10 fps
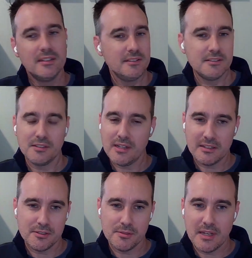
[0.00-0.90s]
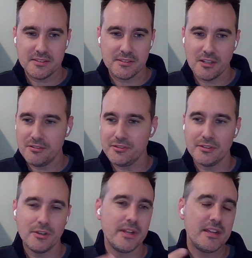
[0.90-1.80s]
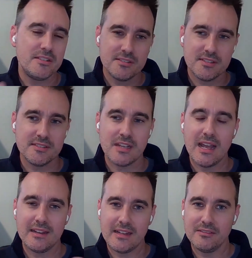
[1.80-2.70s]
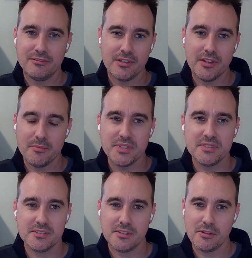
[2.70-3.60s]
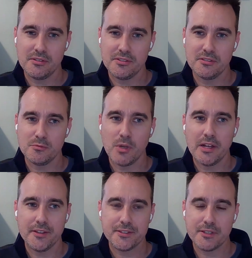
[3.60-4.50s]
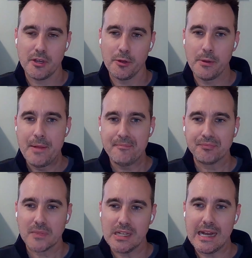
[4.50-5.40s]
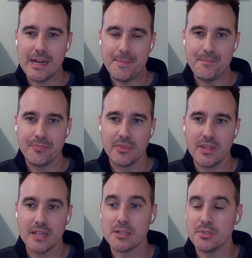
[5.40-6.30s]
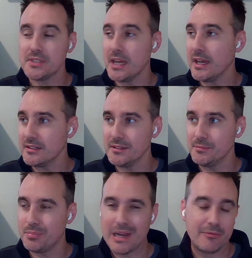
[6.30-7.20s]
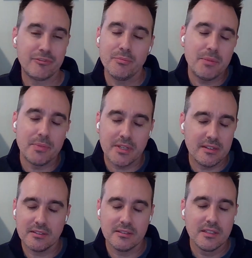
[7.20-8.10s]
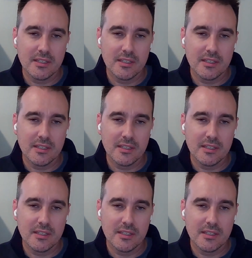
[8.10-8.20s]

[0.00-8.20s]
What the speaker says: you know how to do SEO for your own agency site and for other business owners as well. So that's how we started. And from the beginning,